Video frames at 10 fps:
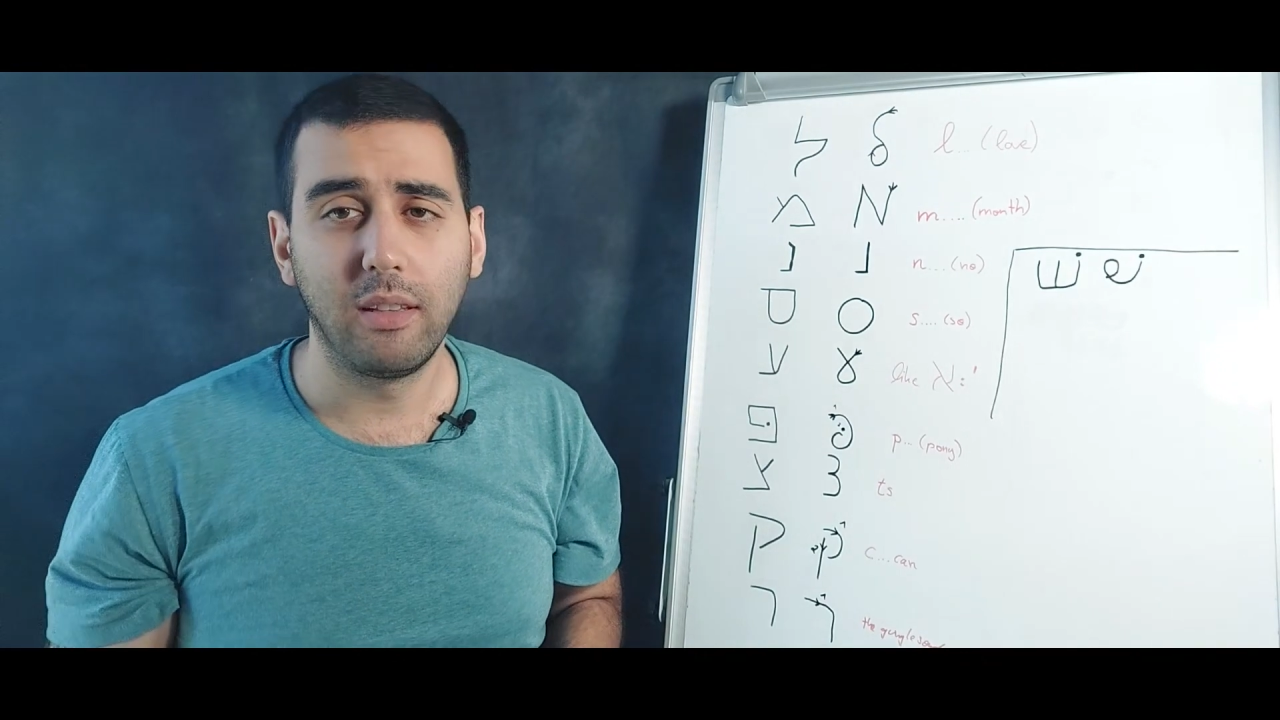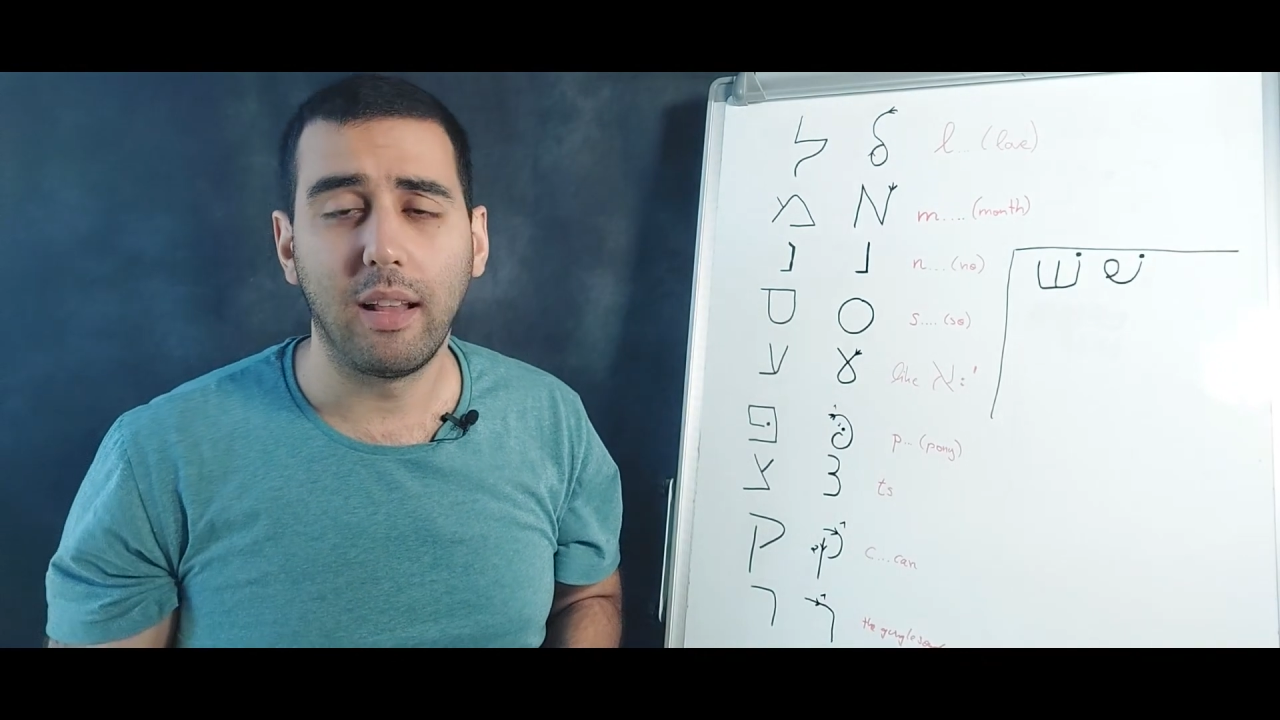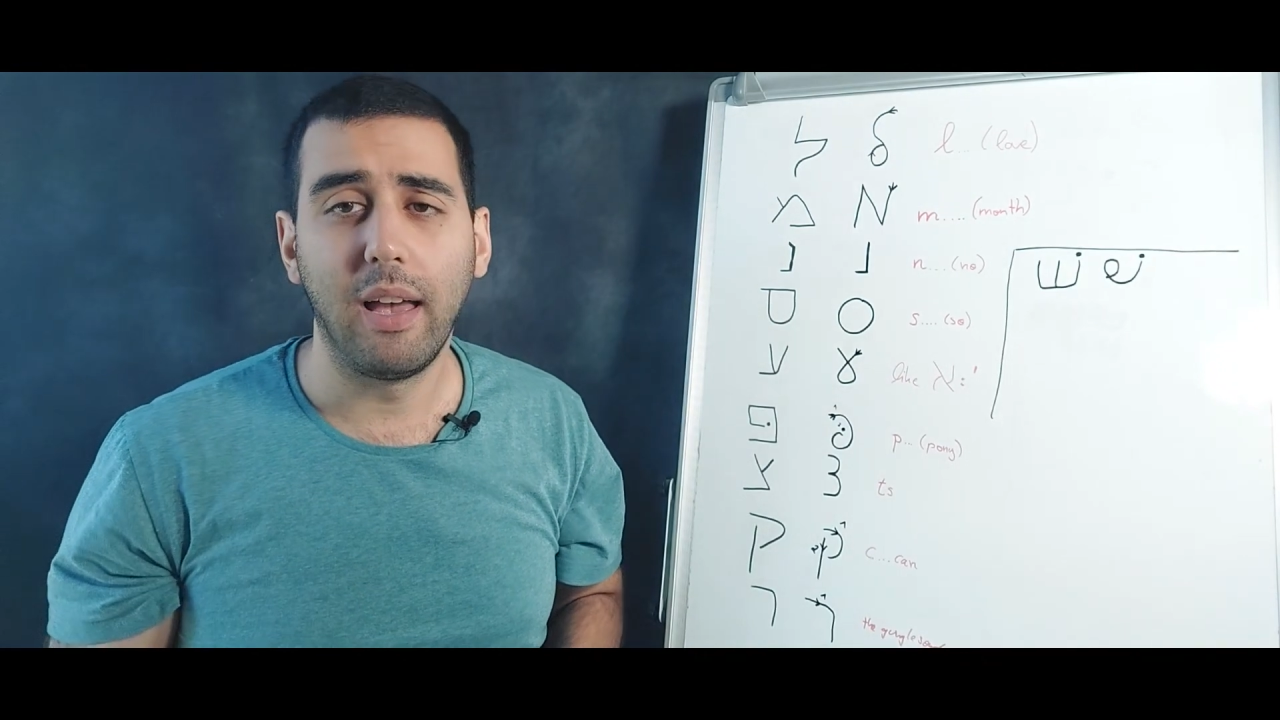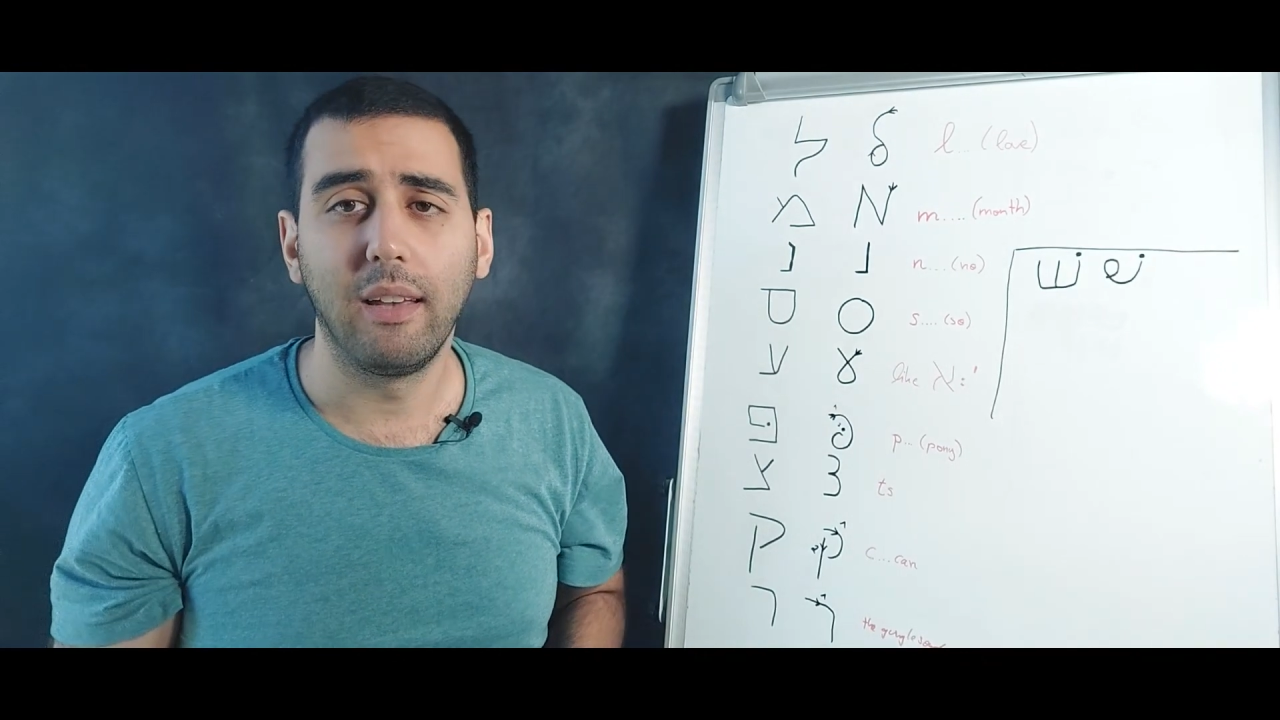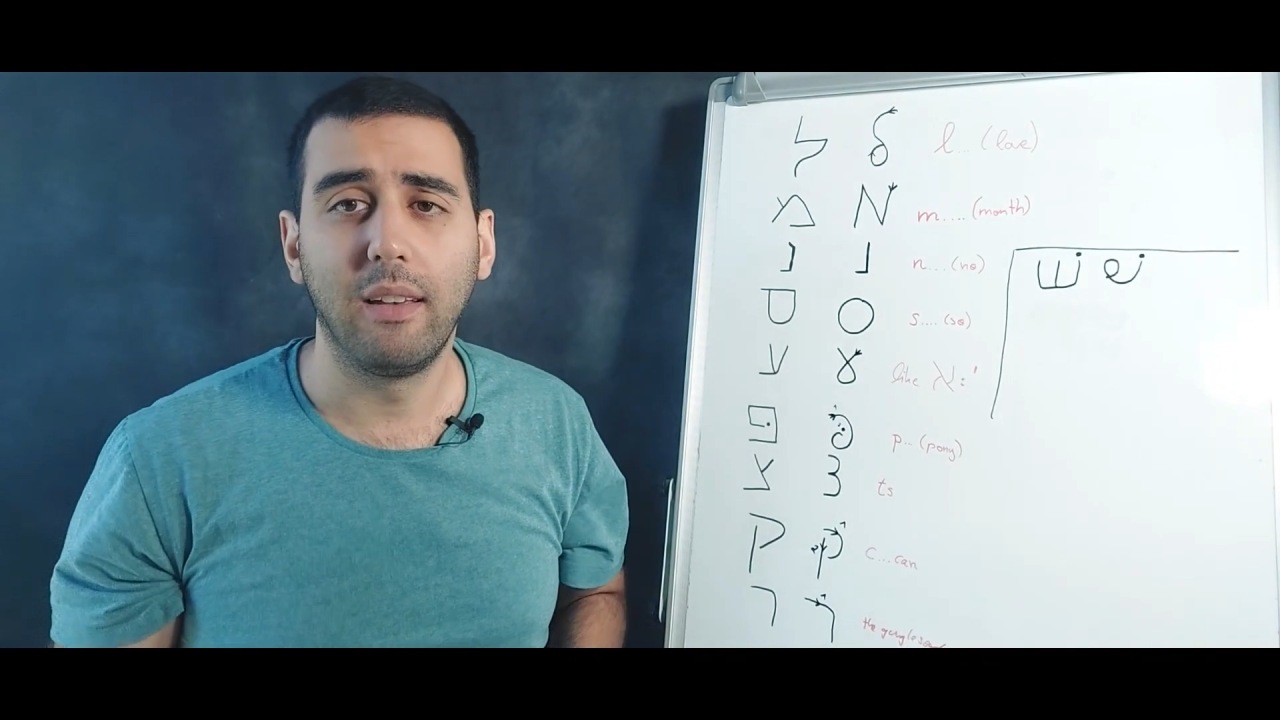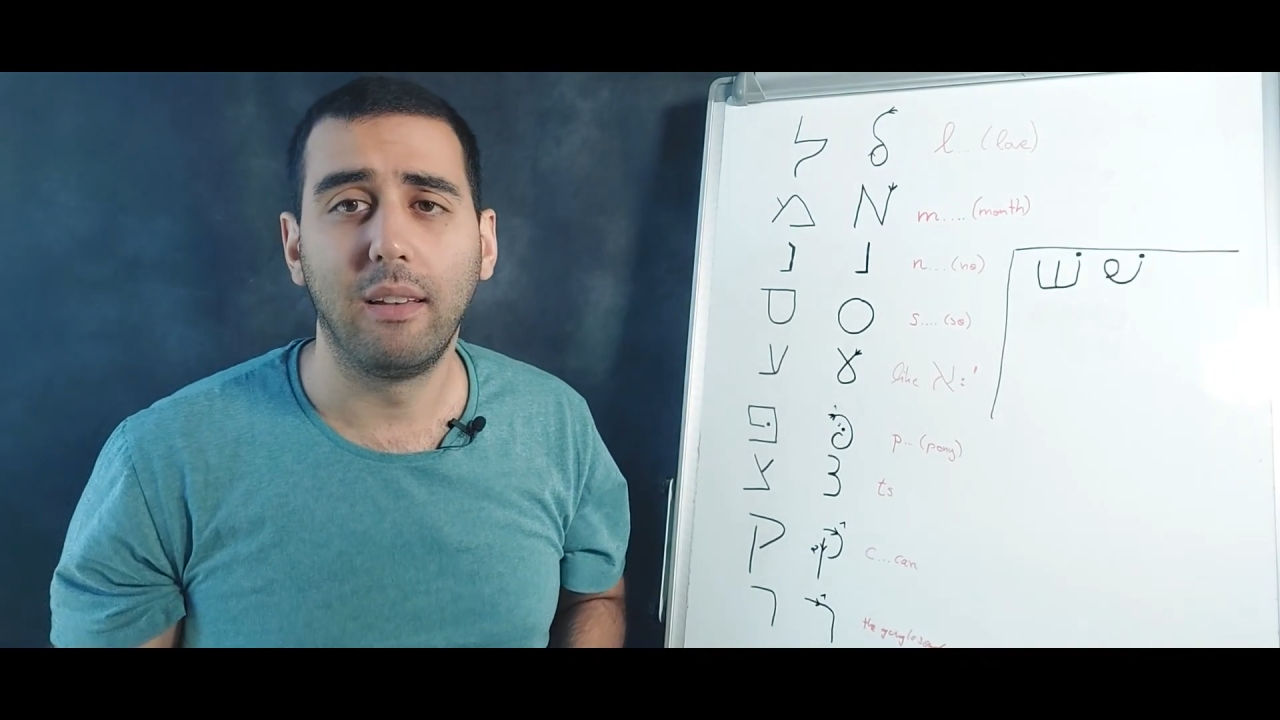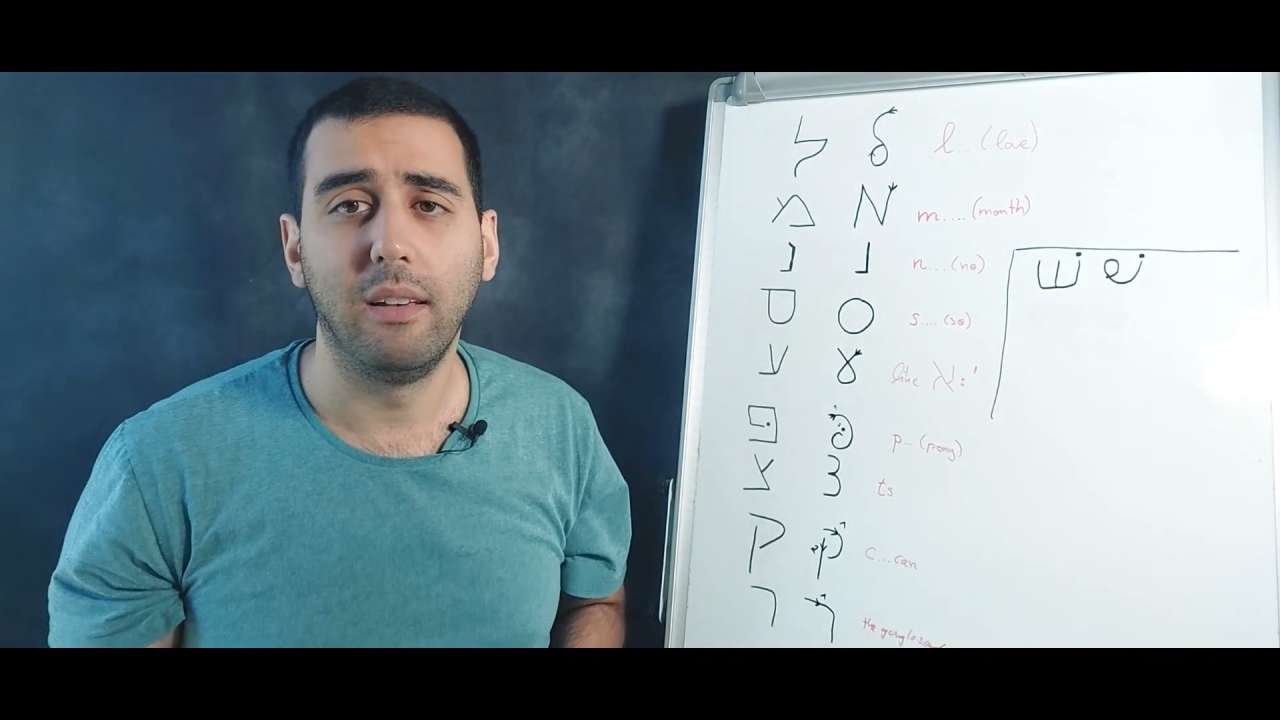like